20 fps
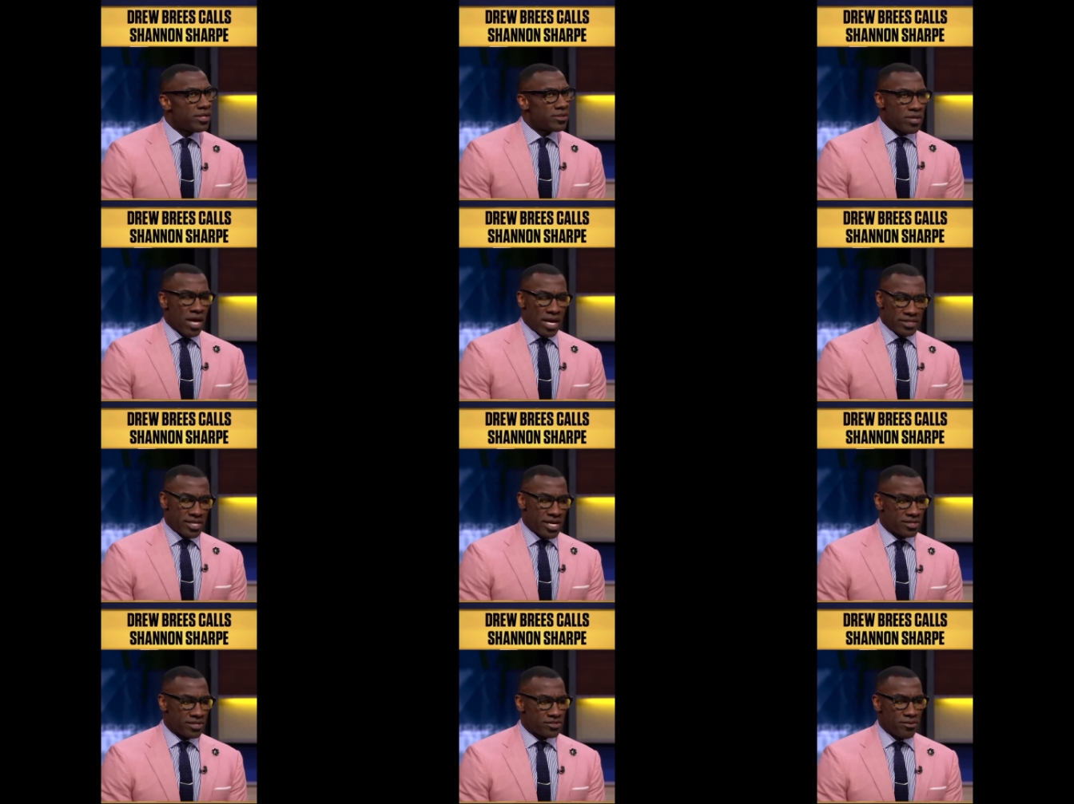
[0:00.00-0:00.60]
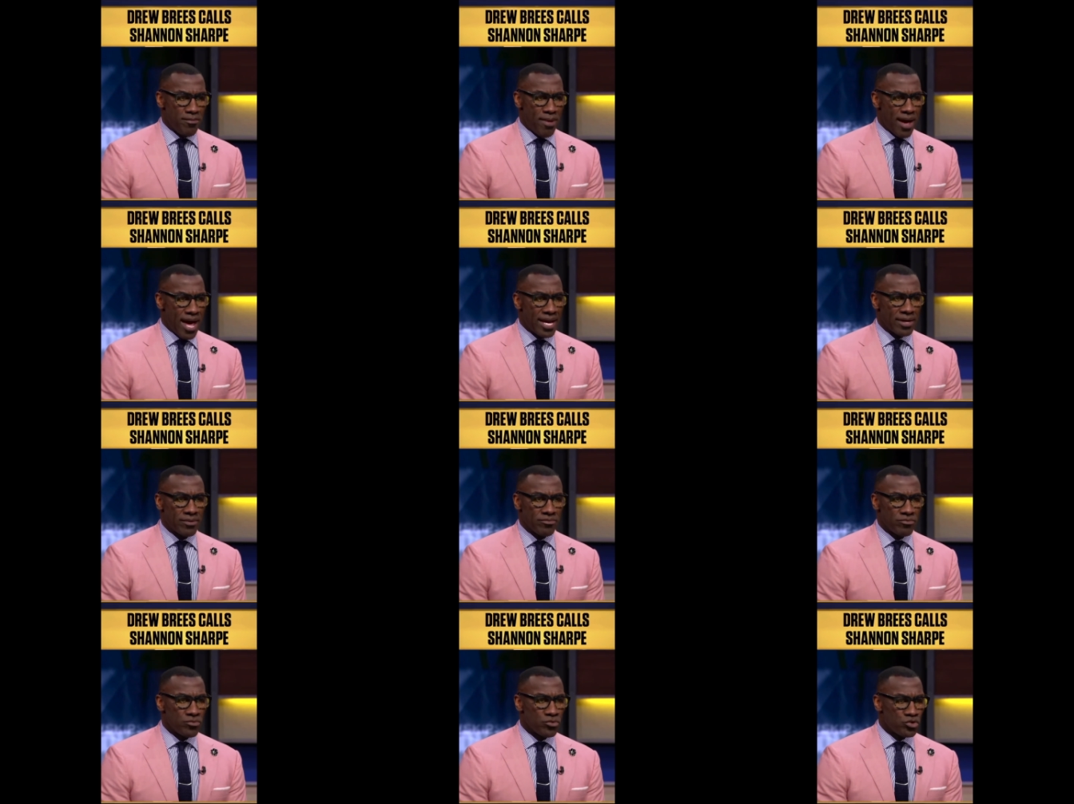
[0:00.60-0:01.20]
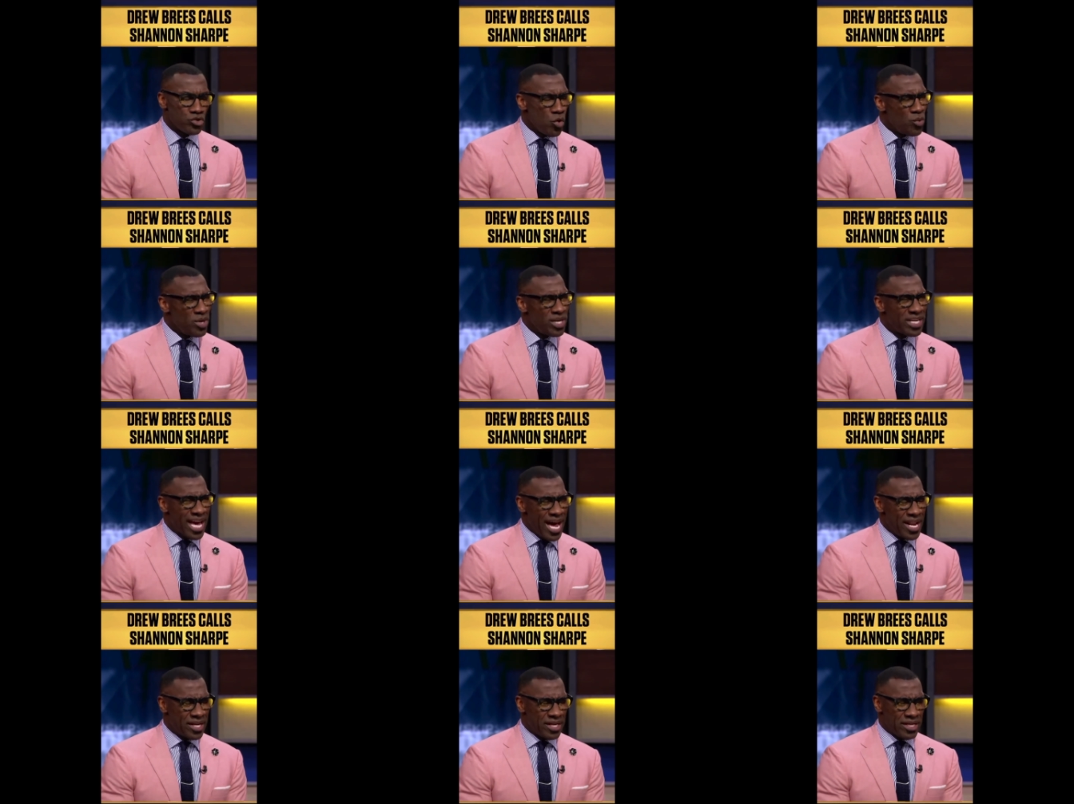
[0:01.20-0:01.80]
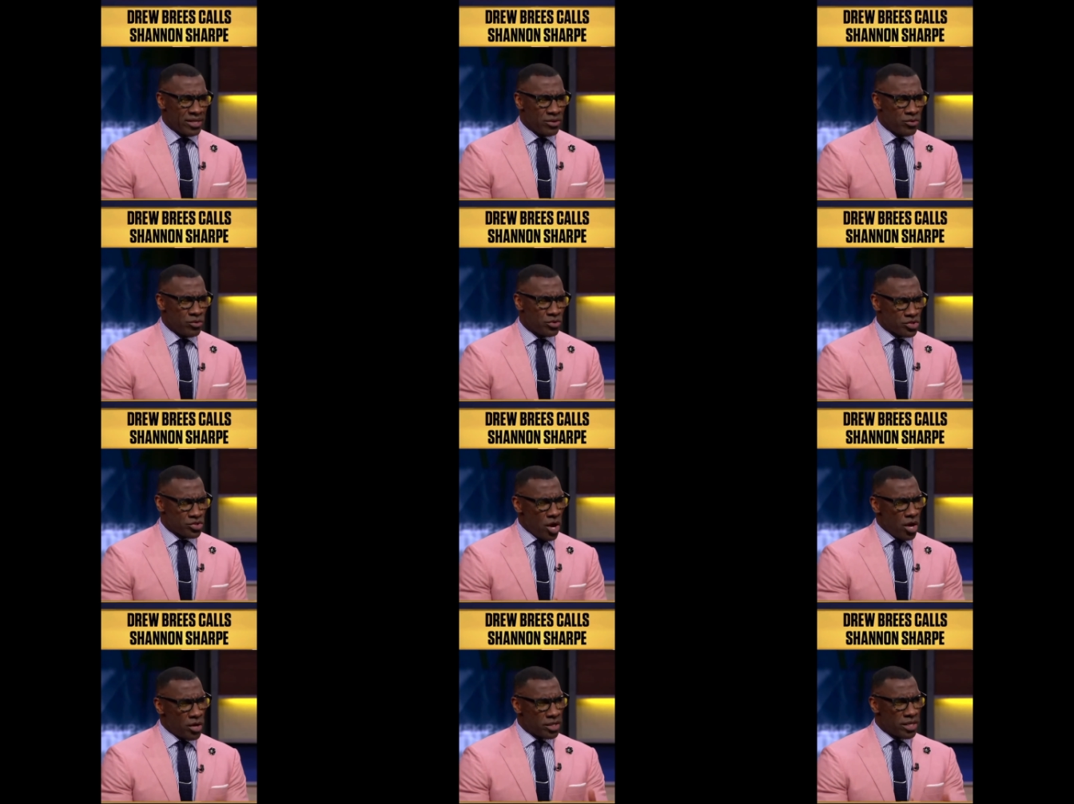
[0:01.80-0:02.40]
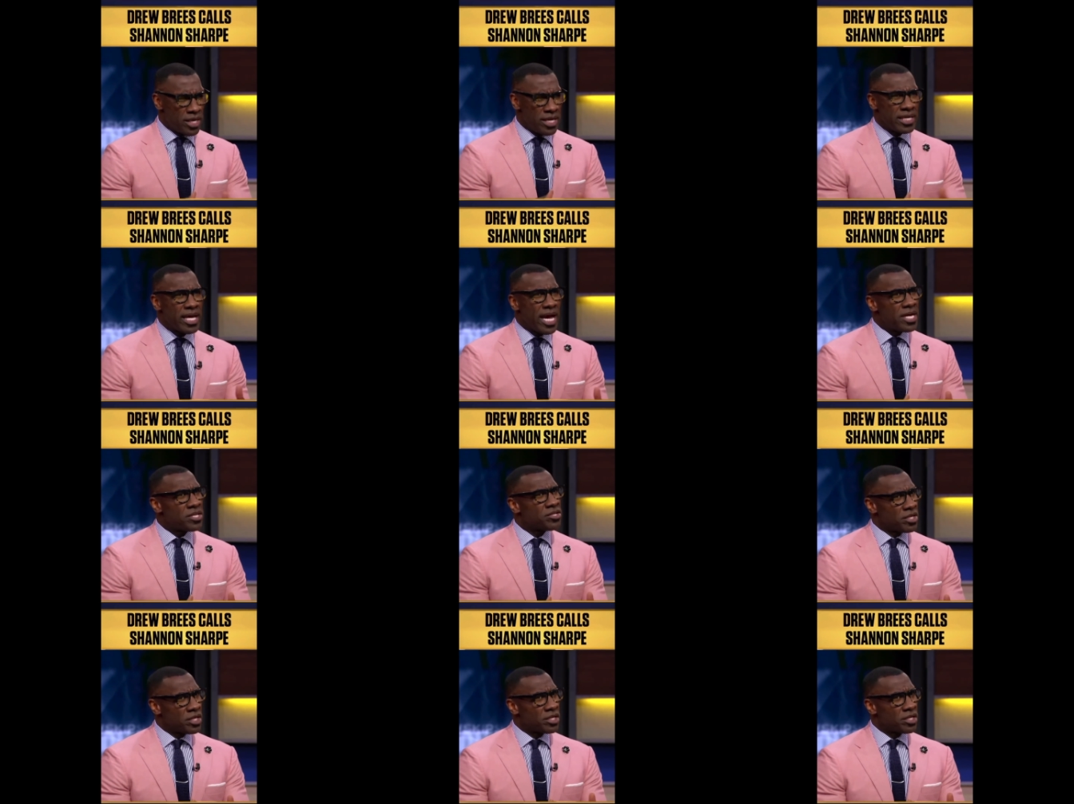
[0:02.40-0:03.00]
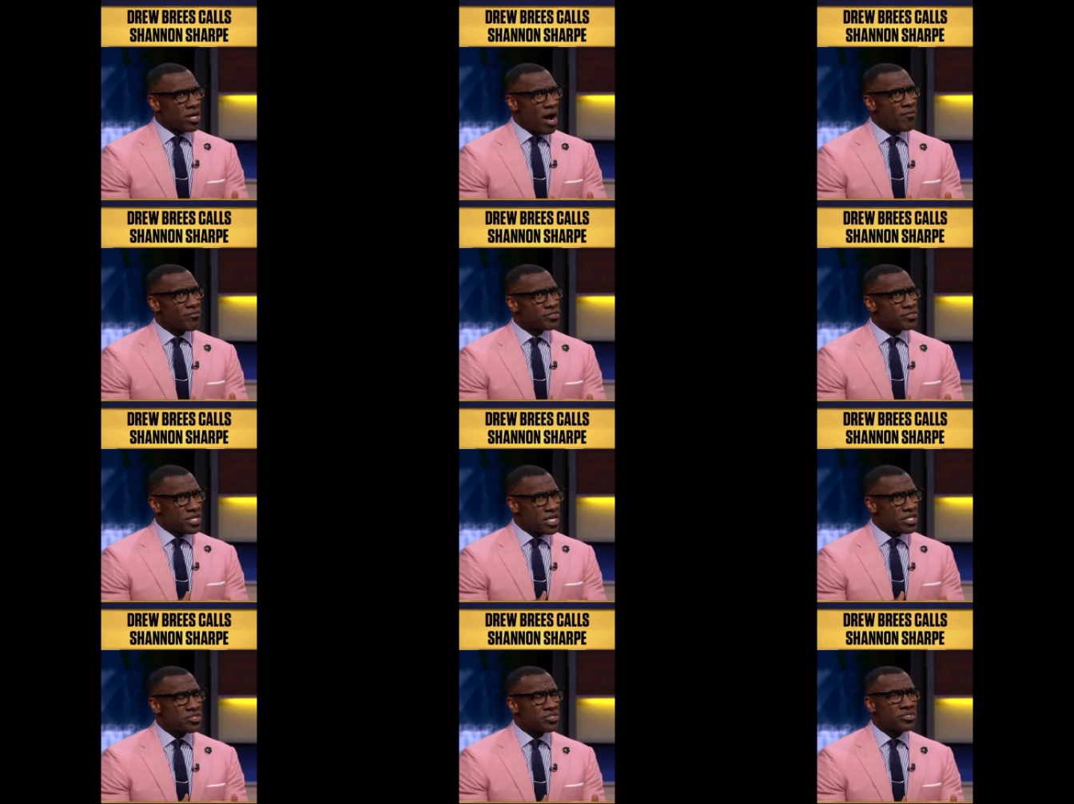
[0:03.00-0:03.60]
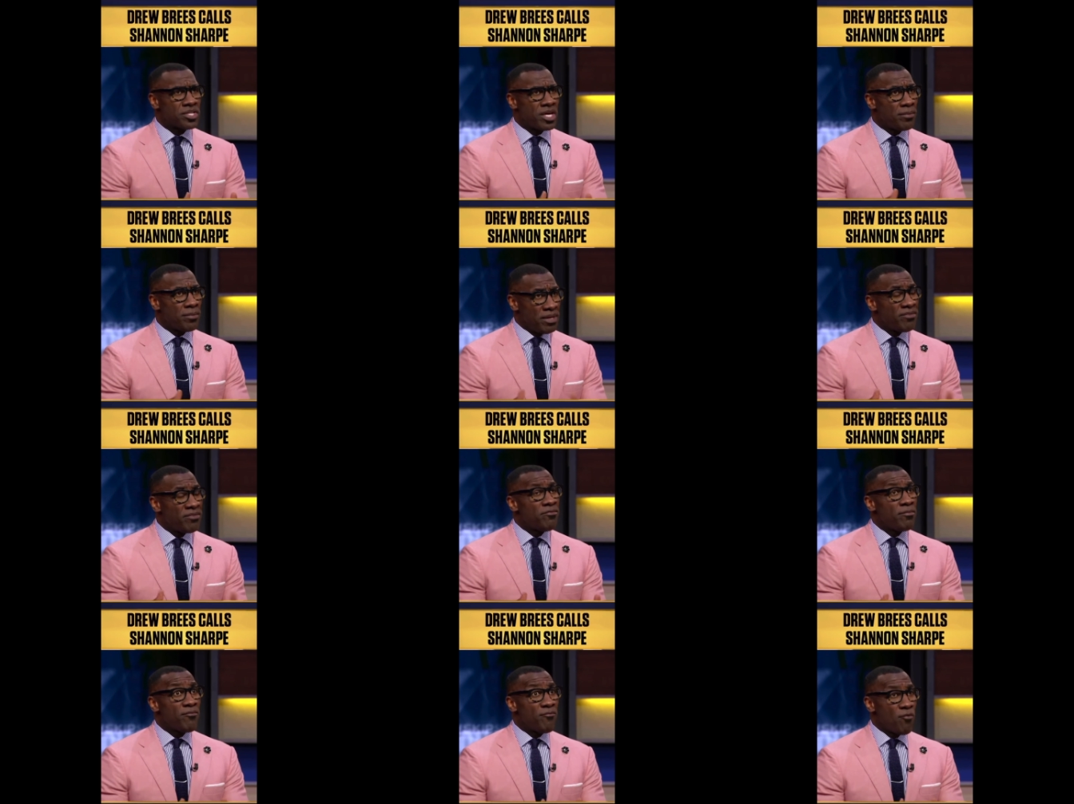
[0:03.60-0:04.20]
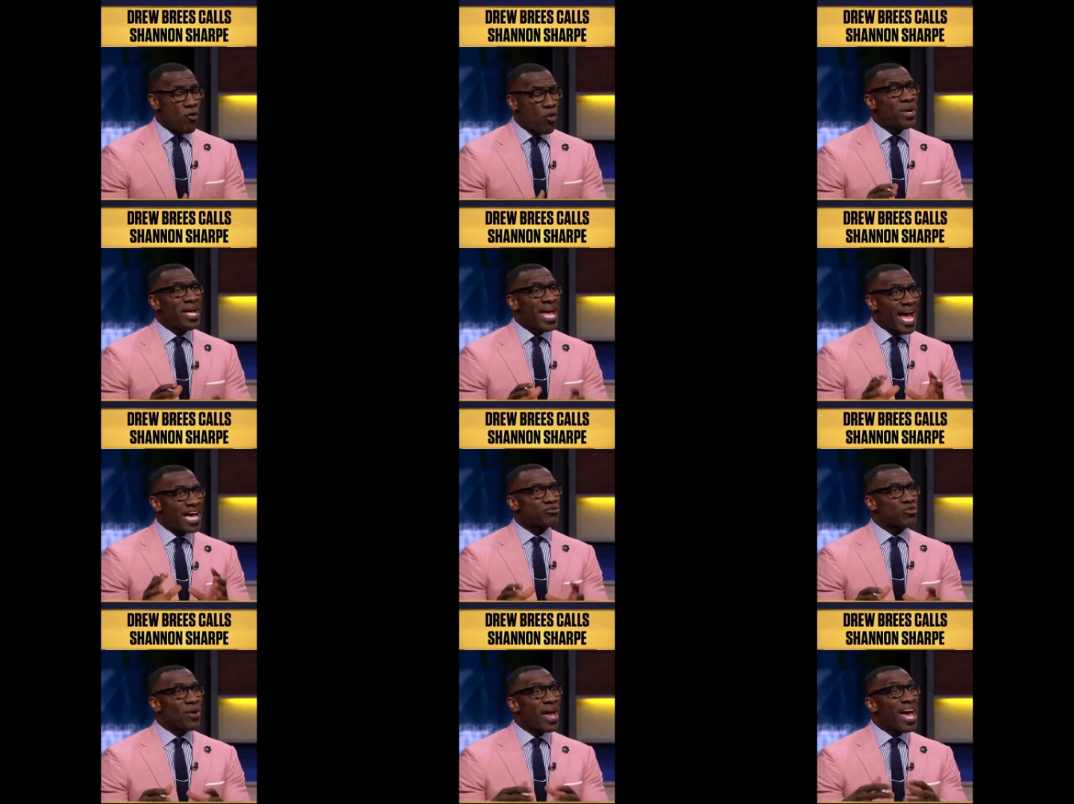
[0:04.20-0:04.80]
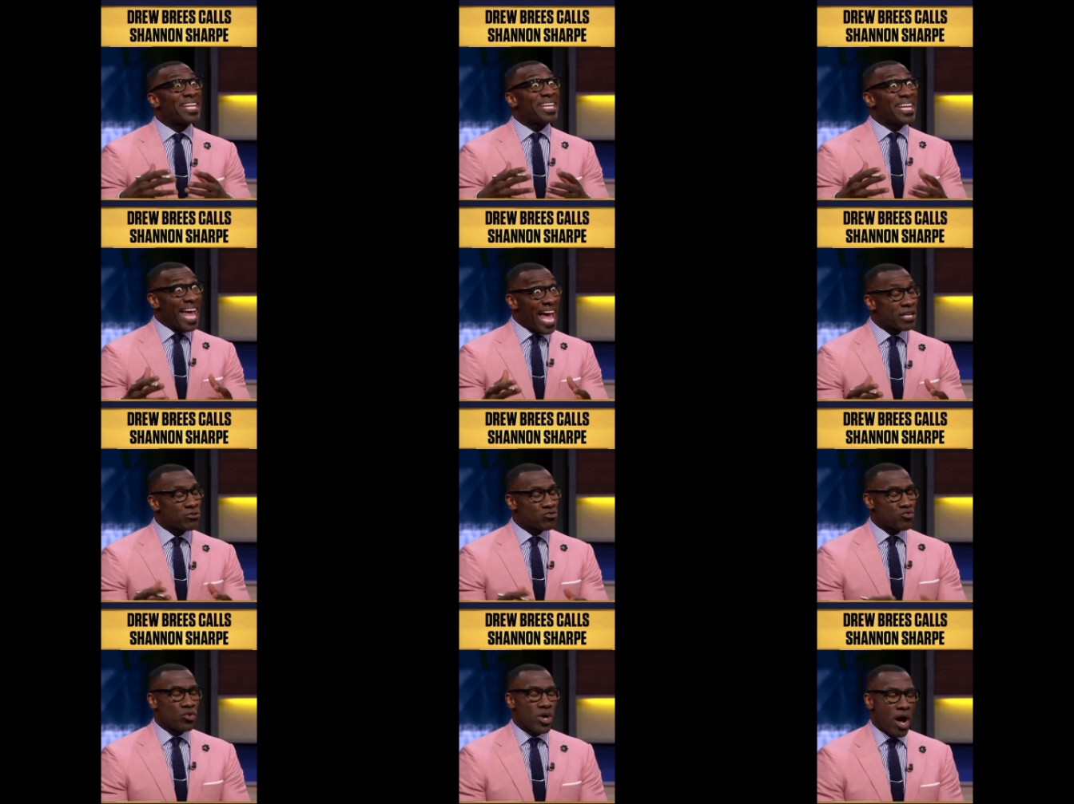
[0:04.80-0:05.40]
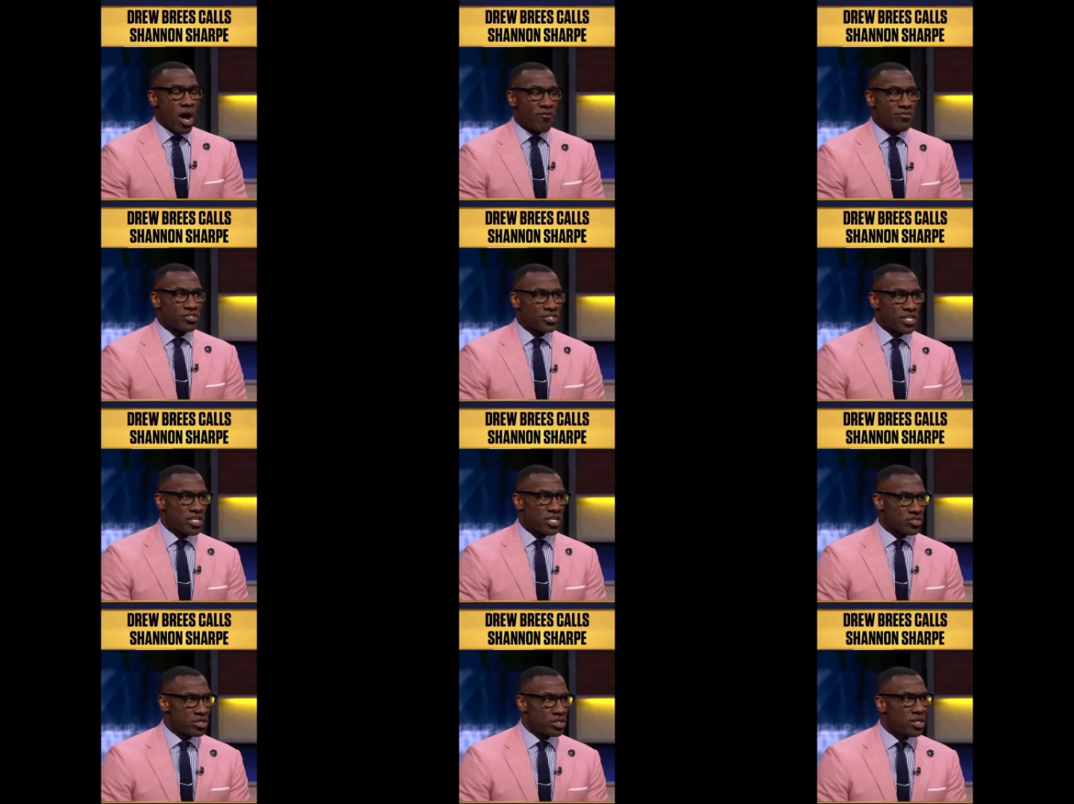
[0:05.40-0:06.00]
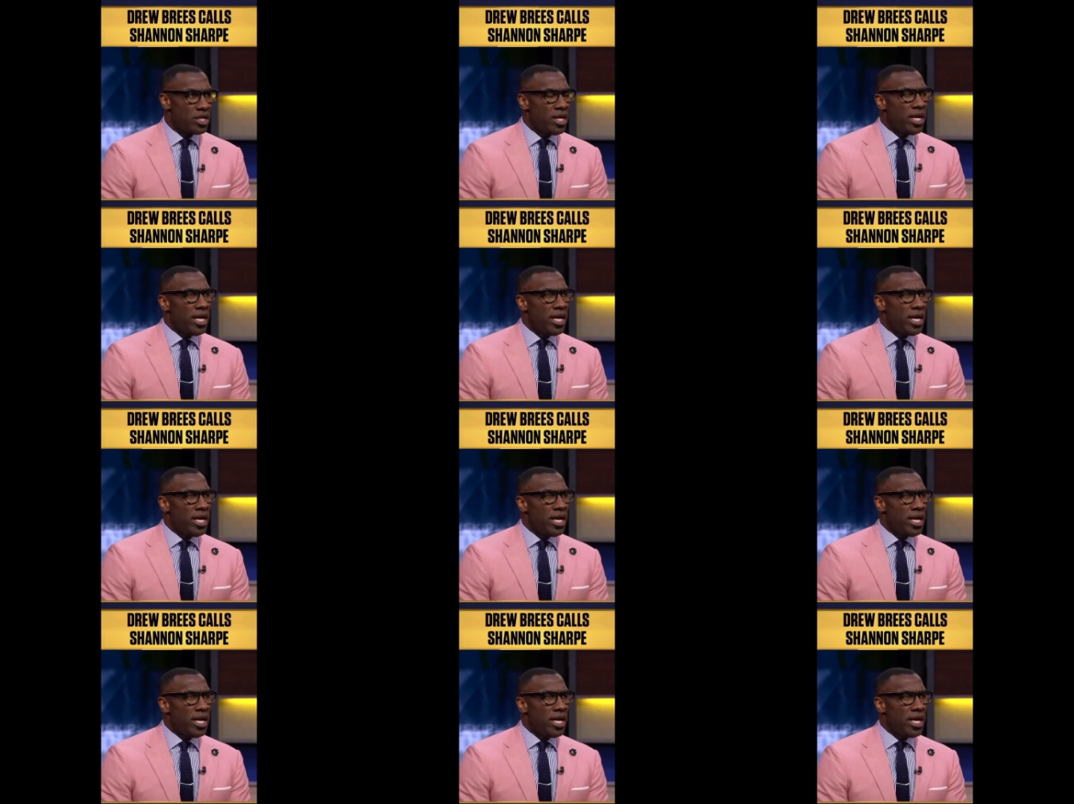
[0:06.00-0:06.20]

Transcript: I text him back. So we kind of started engaging in the conversation, Skip, even before we actually had an actual conversation,